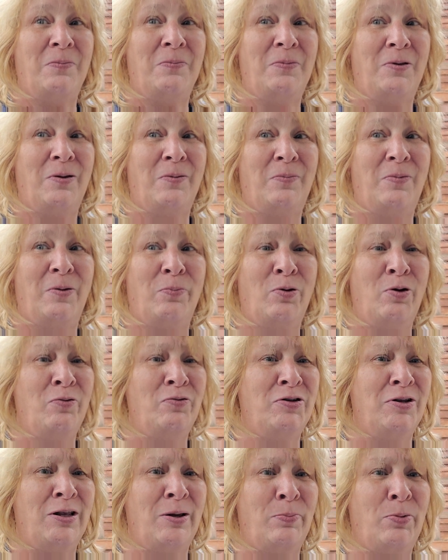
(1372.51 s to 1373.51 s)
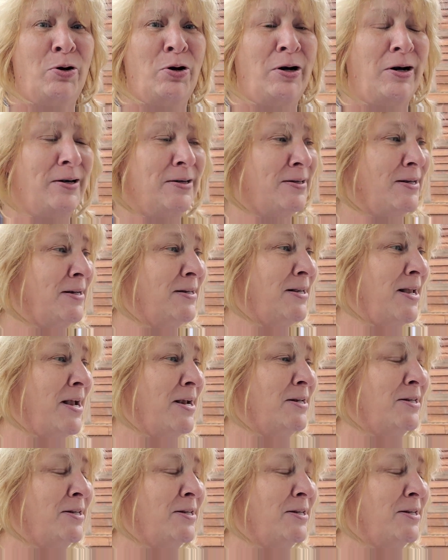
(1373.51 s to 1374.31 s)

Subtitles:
the proof's in the pudding, as they say.